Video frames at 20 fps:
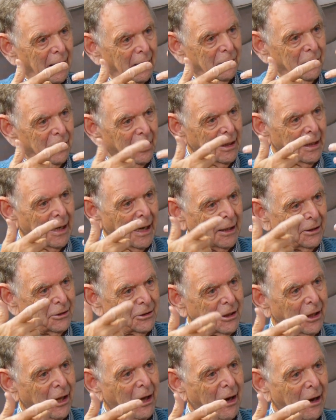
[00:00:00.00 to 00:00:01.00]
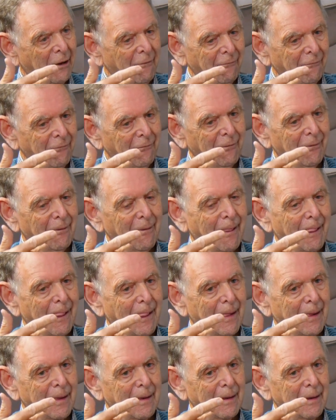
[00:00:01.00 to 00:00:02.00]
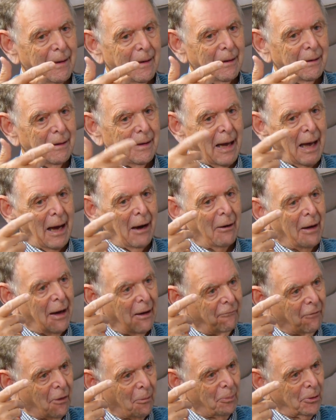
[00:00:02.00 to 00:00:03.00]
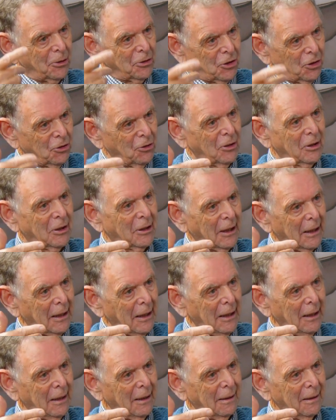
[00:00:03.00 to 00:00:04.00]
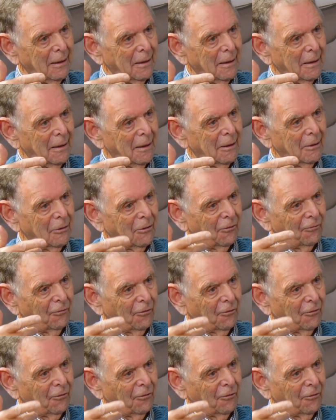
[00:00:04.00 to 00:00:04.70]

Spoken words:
teenage life now have opportunity to